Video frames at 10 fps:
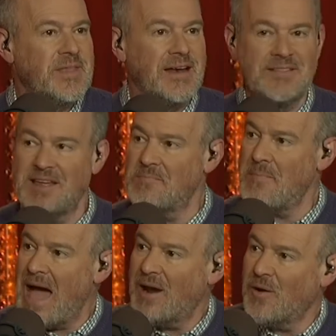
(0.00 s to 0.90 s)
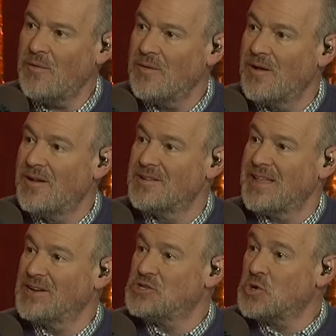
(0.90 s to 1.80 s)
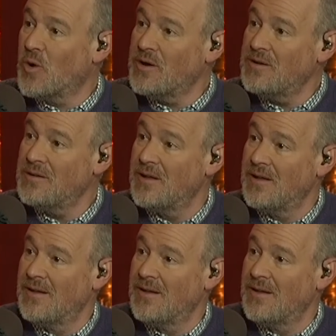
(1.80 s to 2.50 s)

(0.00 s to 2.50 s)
That it didn't matter like Jordan